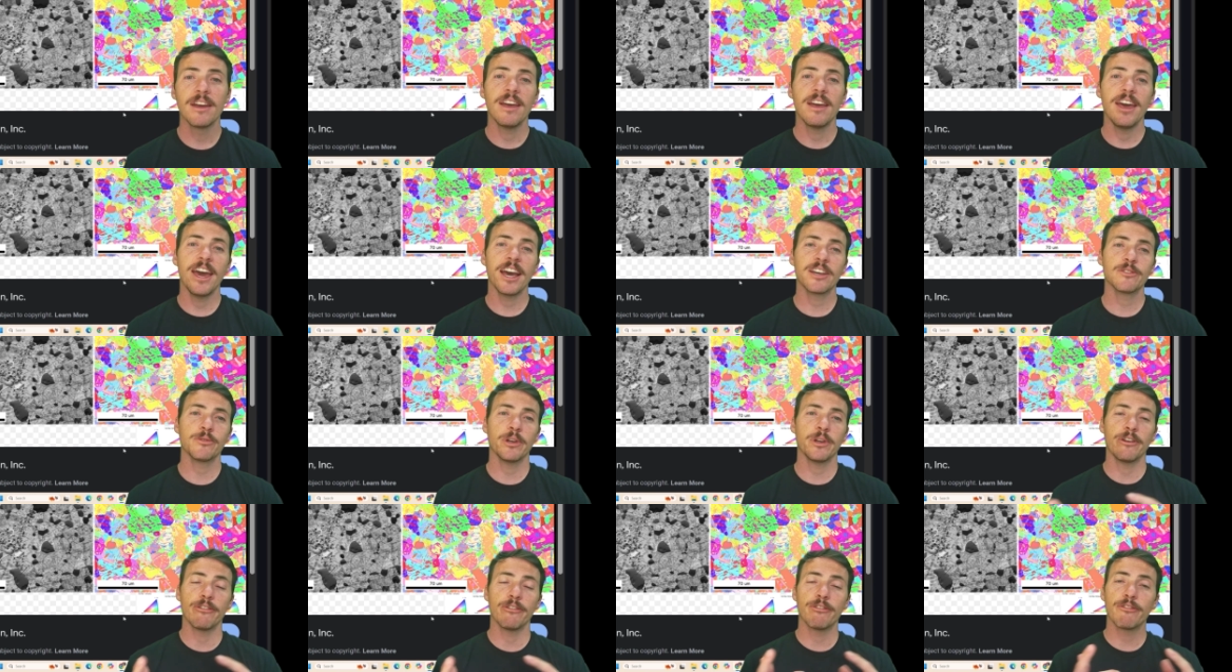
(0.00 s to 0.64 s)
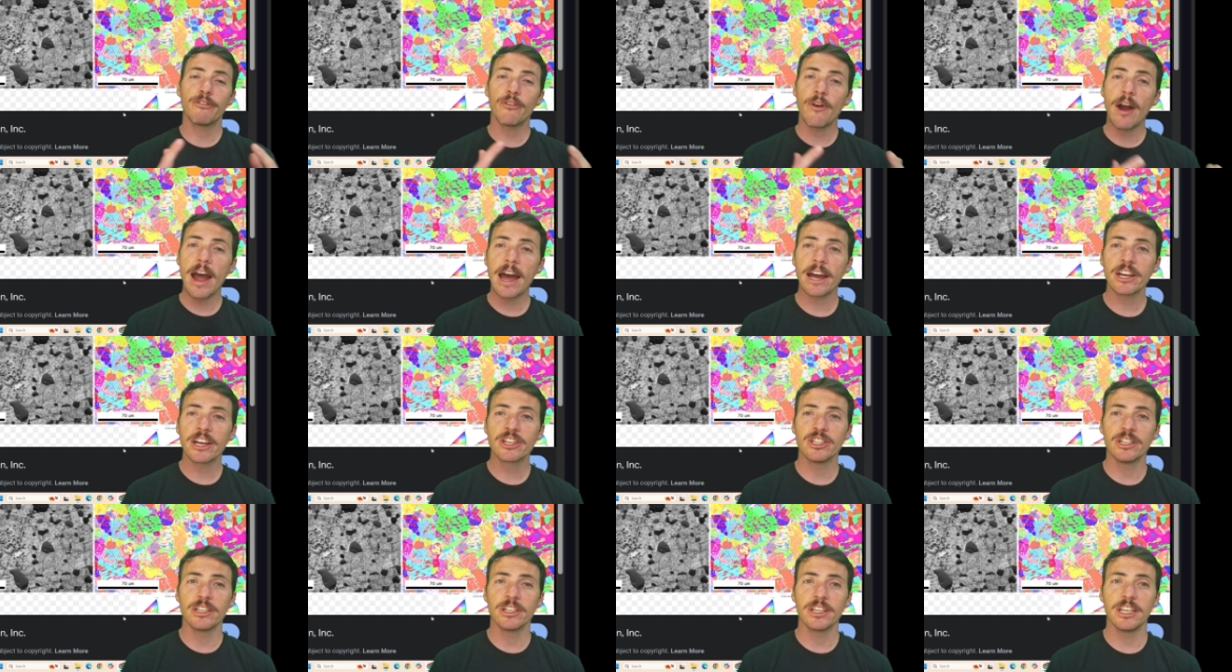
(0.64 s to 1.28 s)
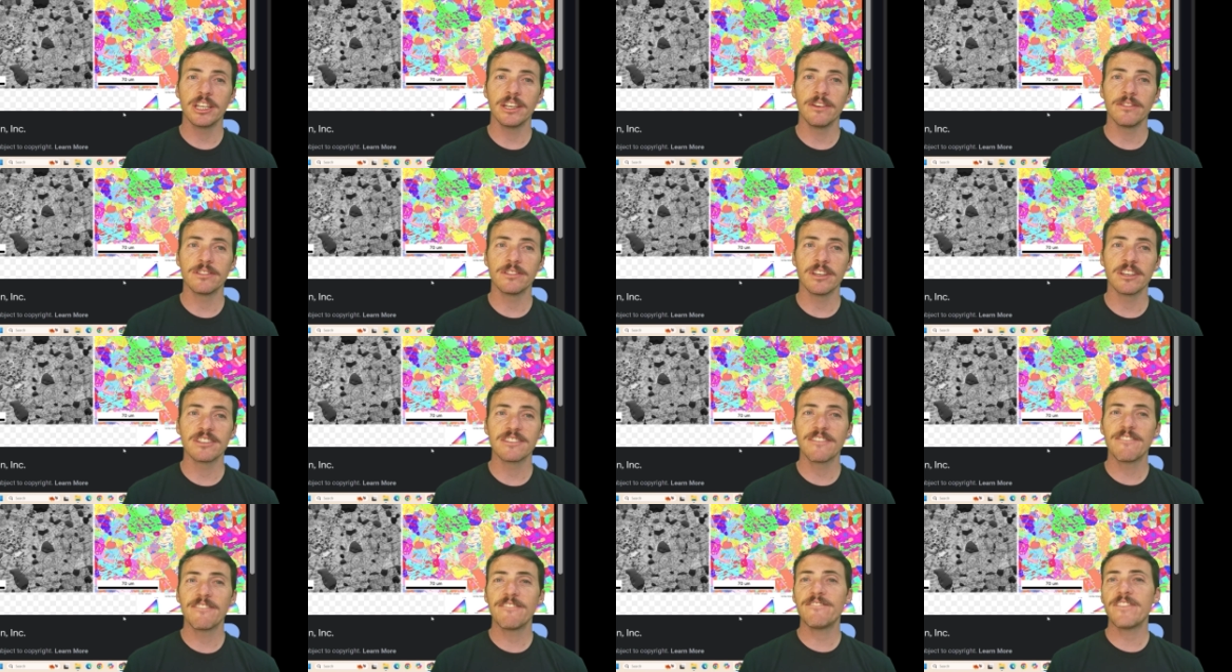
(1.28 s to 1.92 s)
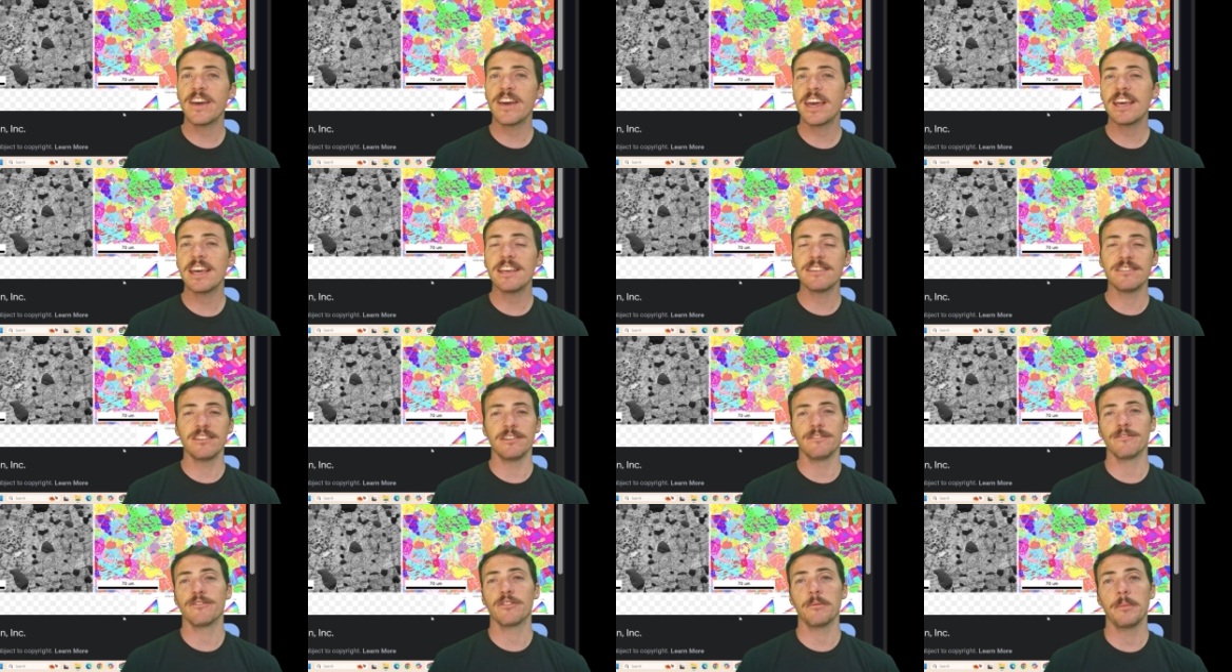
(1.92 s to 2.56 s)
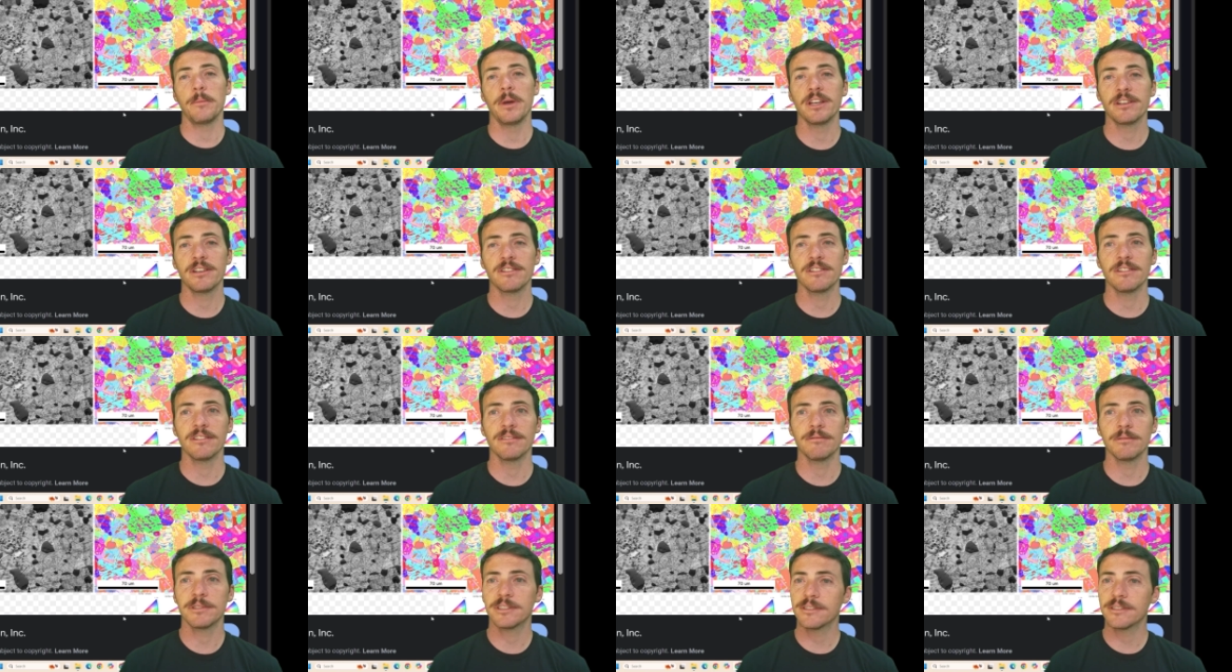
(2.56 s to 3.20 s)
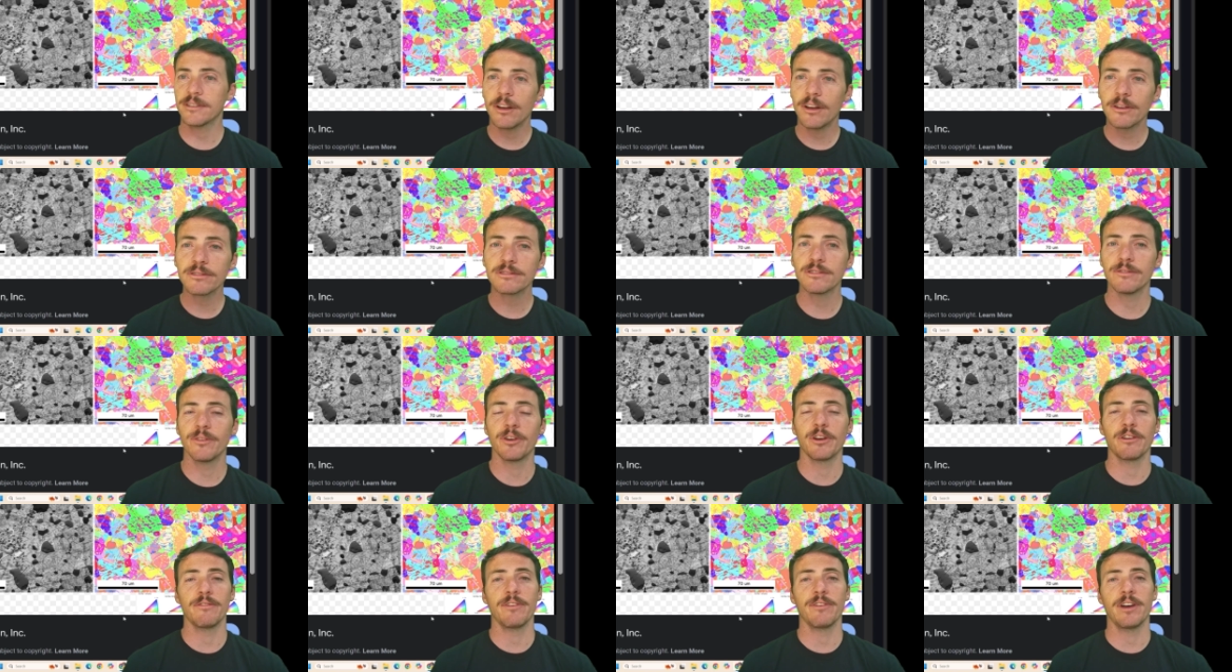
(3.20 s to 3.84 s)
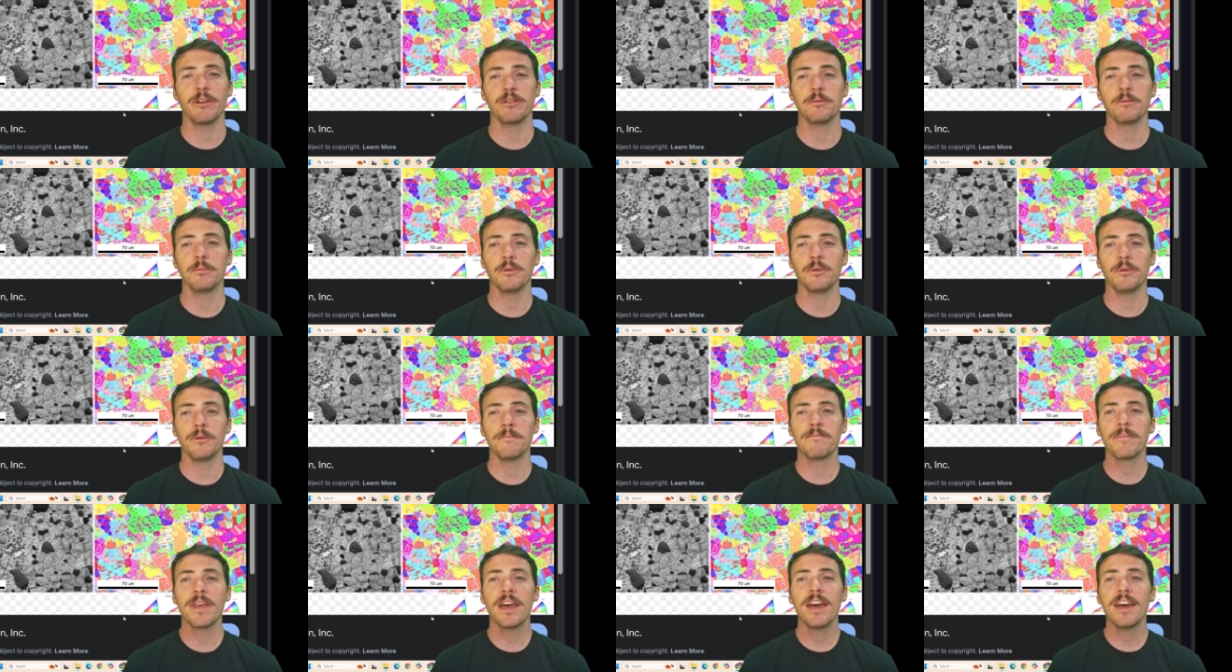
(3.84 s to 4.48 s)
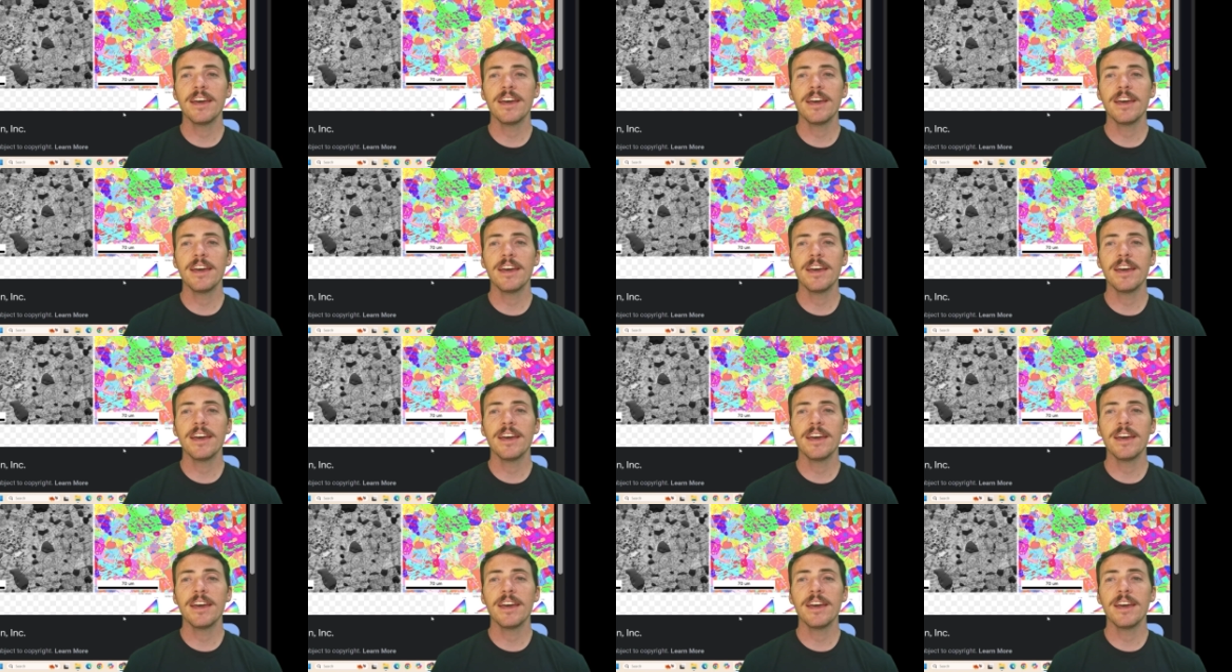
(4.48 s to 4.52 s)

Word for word: X-ray diffraction gives us phase information, which is also very valuable.